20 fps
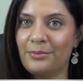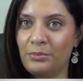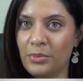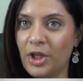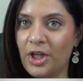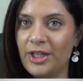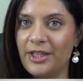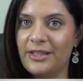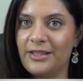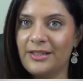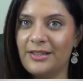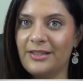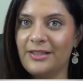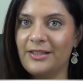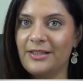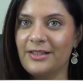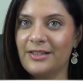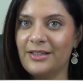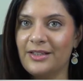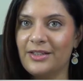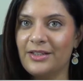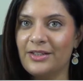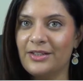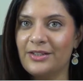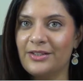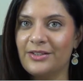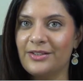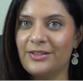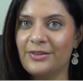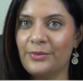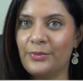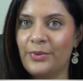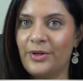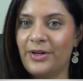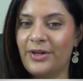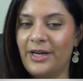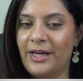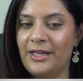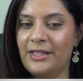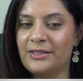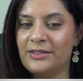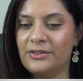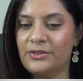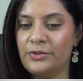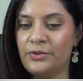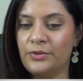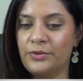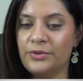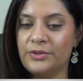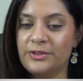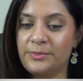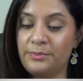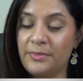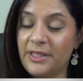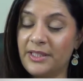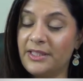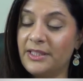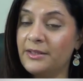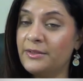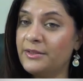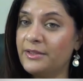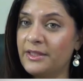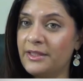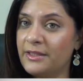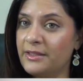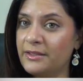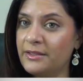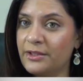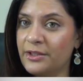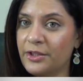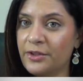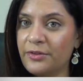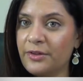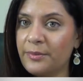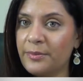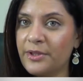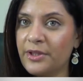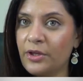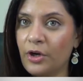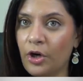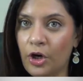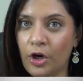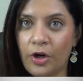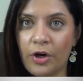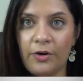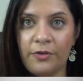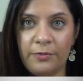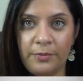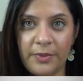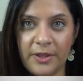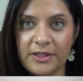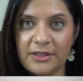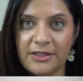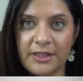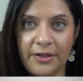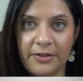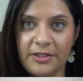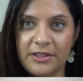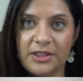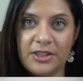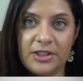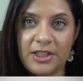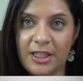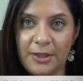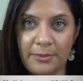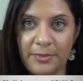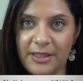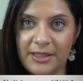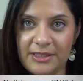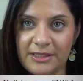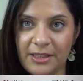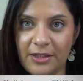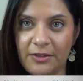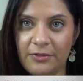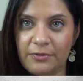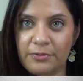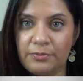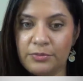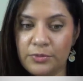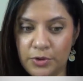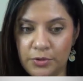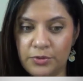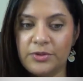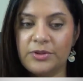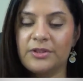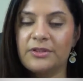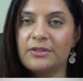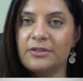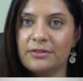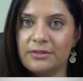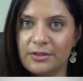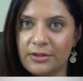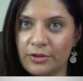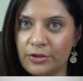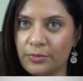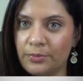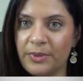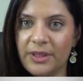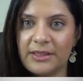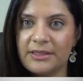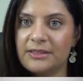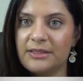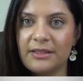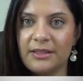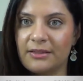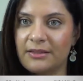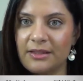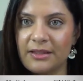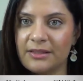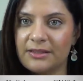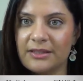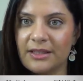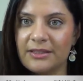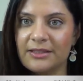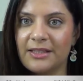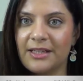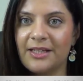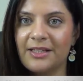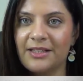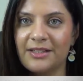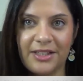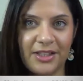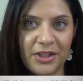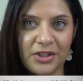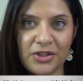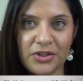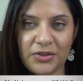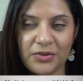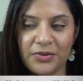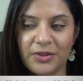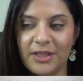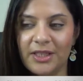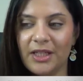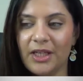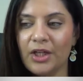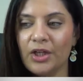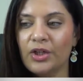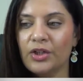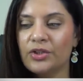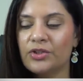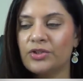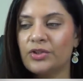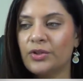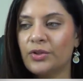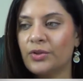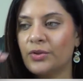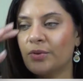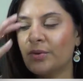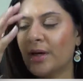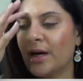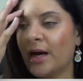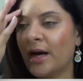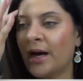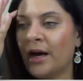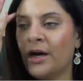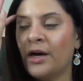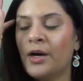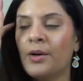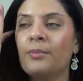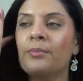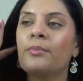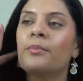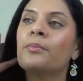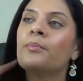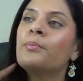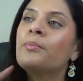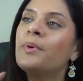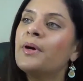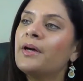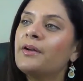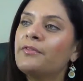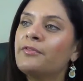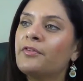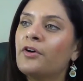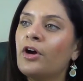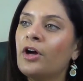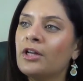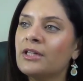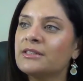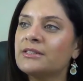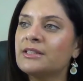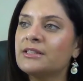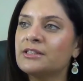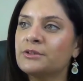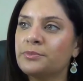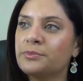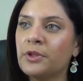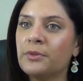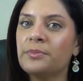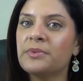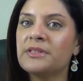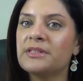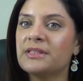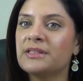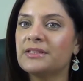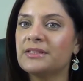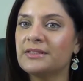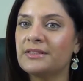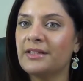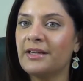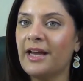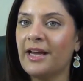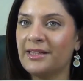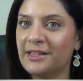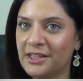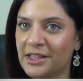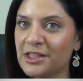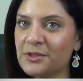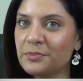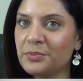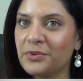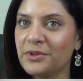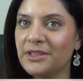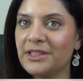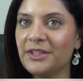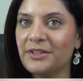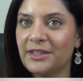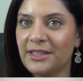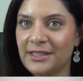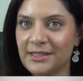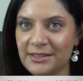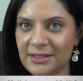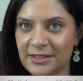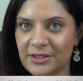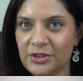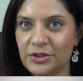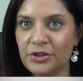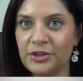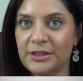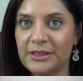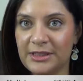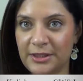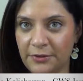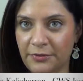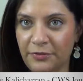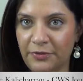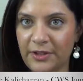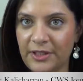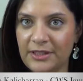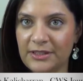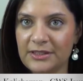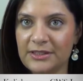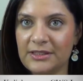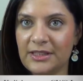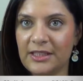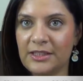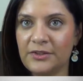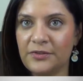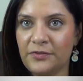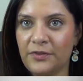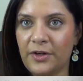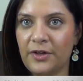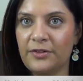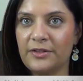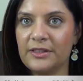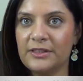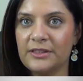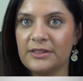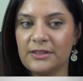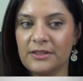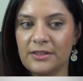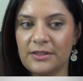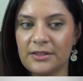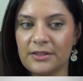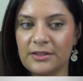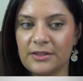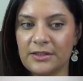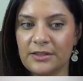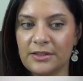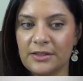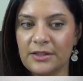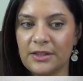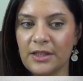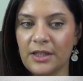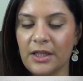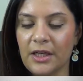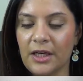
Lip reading: Blood. Whereas those many in the Caribbean are of mixed heritage, like myself, due to mixing and things like that in the history. So But for all intents and purposes, at this point, there is a certain difference as far as the